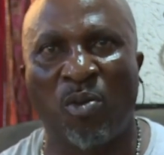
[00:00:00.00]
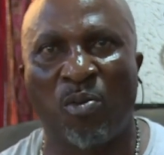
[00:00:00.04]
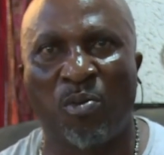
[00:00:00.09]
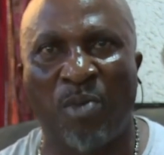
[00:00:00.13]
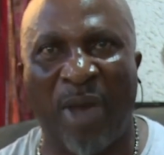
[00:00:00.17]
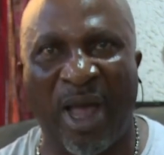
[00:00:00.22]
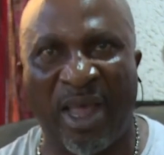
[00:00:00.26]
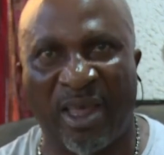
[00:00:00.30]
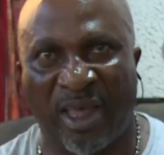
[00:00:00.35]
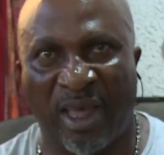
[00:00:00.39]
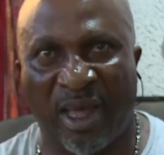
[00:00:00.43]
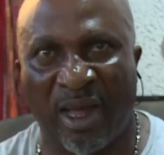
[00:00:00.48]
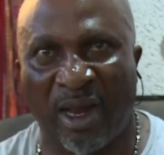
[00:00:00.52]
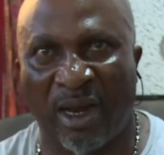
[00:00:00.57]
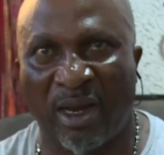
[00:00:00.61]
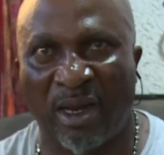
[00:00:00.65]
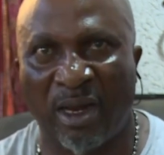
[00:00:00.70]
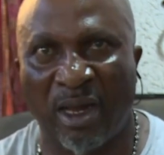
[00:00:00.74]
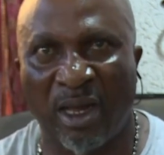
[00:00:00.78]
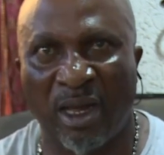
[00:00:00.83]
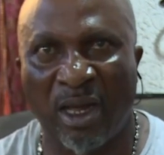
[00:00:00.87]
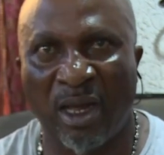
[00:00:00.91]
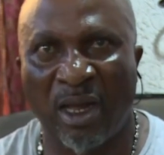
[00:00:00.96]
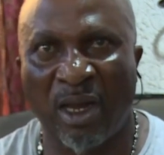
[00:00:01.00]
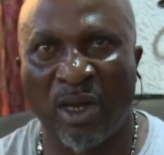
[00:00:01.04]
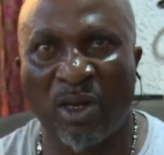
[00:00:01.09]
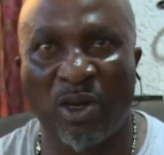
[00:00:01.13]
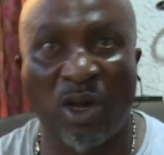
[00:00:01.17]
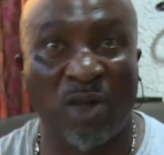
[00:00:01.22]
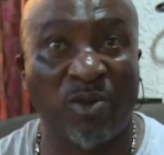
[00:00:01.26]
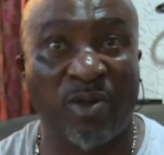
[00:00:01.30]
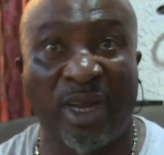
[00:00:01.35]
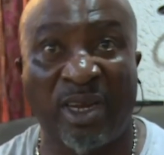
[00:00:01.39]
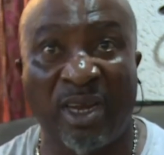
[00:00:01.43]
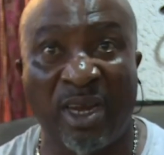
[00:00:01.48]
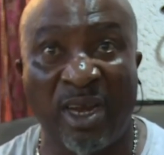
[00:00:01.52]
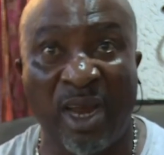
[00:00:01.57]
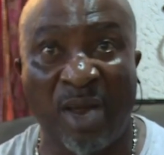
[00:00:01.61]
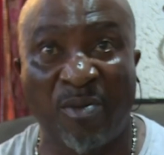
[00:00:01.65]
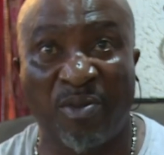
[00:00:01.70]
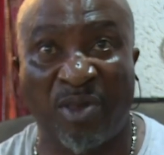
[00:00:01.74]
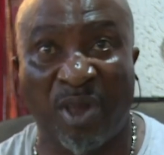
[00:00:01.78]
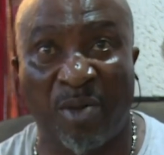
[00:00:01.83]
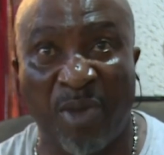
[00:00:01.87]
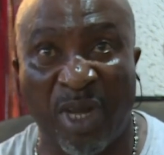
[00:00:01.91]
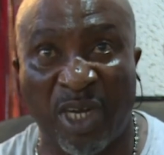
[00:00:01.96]
Michael. Those are the
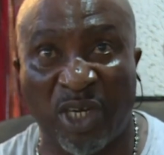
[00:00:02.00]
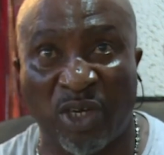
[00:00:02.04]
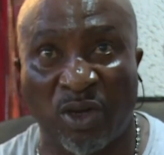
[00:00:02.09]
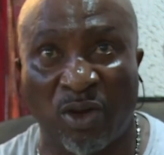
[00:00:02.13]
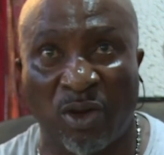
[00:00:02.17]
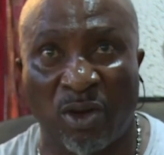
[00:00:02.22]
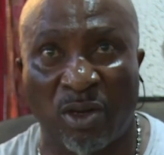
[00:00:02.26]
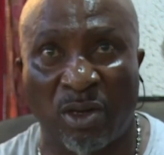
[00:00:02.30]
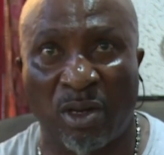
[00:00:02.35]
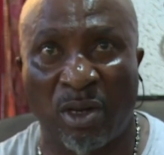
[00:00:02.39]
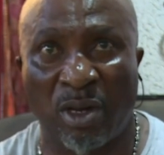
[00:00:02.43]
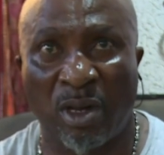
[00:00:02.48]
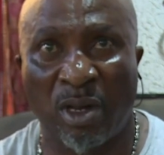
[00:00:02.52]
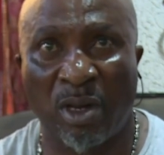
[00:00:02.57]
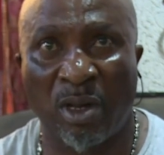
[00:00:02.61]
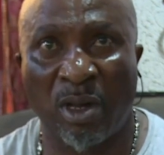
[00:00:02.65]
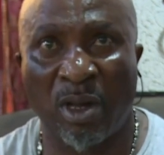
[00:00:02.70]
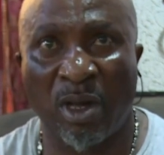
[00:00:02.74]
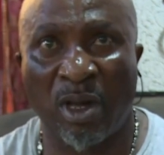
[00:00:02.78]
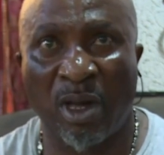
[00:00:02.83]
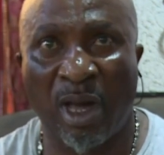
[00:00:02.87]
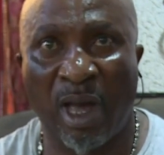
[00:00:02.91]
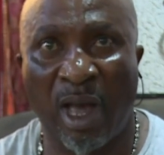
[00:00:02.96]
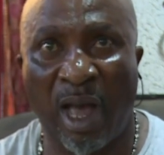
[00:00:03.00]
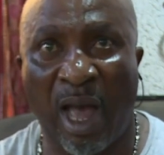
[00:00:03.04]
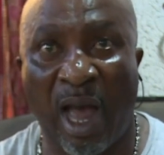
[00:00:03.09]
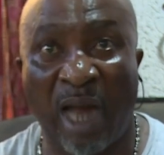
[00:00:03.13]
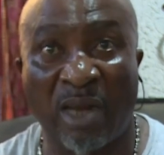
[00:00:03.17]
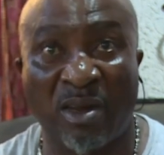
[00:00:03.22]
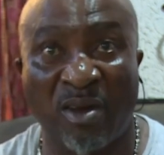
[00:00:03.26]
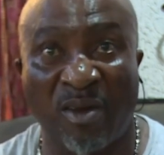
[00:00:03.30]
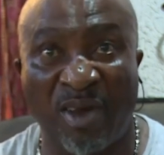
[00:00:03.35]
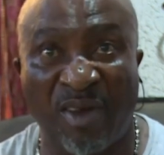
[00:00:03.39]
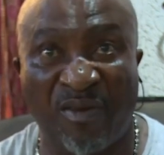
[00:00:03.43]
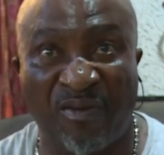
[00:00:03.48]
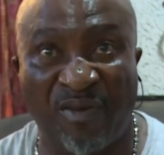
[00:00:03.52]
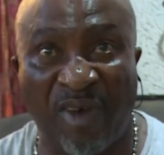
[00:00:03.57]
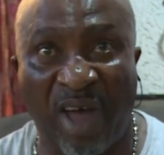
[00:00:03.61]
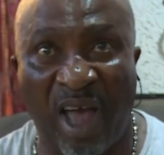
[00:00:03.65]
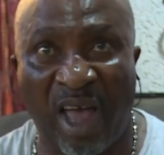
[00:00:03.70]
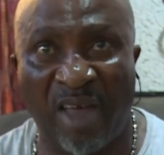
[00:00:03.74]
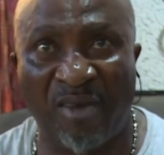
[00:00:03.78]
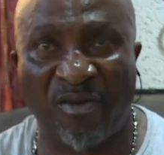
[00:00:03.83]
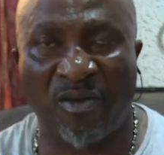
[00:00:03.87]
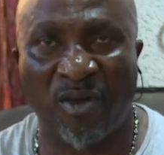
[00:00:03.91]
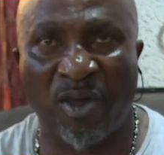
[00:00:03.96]
names he mentioned out of the
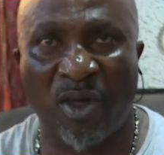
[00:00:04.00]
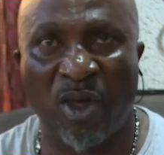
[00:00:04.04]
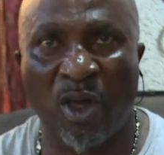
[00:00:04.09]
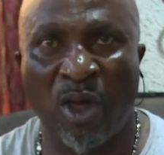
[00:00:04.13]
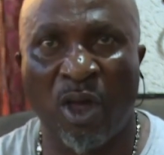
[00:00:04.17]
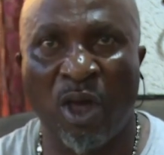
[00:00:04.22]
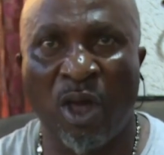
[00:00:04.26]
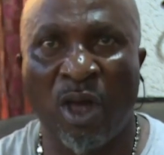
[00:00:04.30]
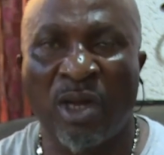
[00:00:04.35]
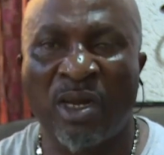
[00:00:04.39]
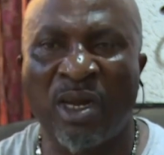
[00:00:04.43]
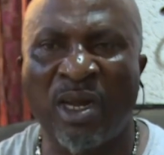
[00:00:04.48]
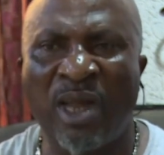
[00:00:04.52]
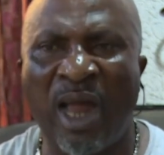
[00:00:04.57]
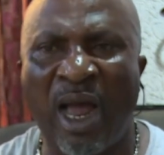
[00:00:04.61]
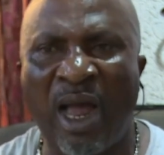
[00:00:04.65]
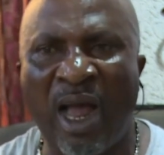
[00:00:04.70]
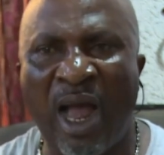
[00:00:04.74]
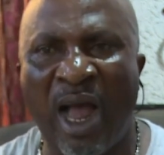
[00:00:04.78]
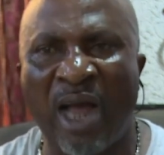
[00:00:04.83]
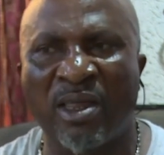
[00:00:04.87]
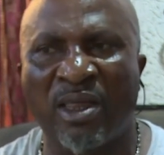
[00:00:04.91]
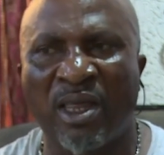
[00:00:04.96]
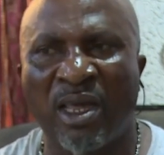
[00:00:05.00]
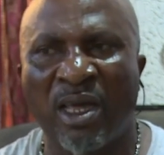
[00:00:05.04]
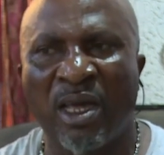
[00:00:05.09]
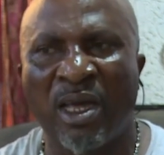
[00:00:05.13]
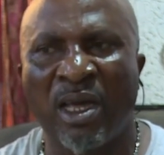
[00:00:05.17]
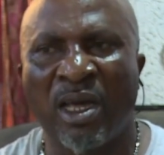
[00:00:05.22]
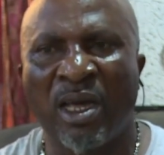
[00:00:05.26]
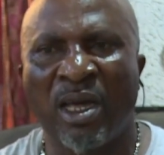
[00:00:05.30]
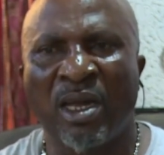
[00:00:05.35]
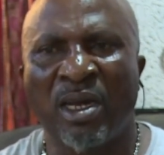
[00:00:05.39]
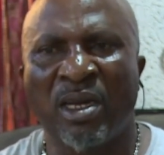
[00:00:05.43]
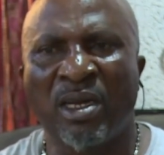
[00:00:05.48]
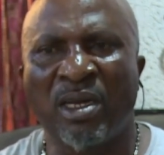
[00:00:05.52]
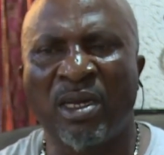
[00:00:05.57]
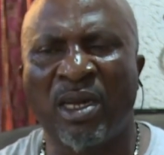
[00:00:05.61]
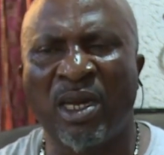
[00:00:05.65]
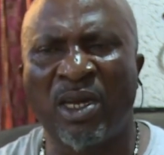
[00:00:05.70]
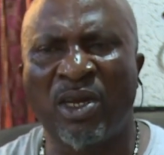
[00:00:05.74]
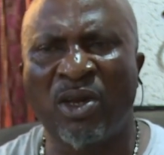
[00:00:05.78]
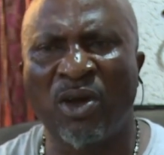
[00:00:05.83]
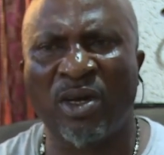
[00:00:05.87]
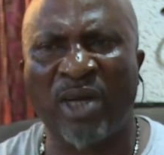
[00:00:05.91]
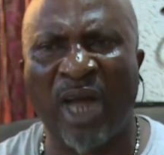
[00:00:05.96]
5. Then I asked,
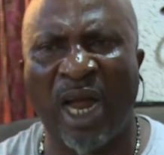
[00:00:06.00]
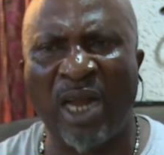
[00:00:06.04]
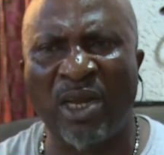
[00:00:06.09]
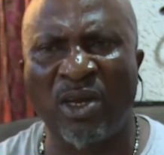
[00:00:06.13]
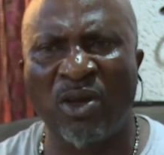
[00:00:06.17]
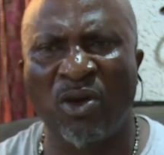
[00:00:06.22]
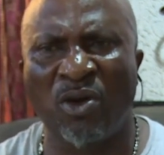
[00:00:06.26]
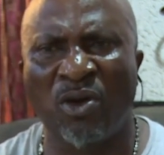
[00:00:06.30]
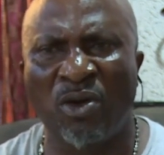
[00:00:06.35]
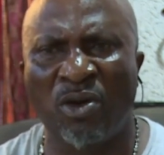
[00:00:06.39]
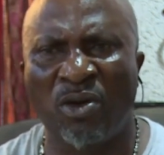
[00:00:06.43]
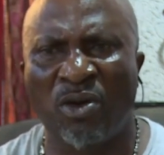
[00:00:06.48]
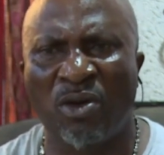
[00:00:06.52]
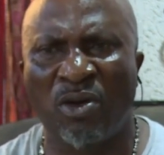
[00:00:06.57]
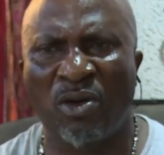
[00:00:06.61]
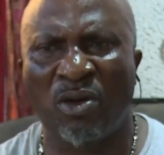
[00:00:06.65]
can you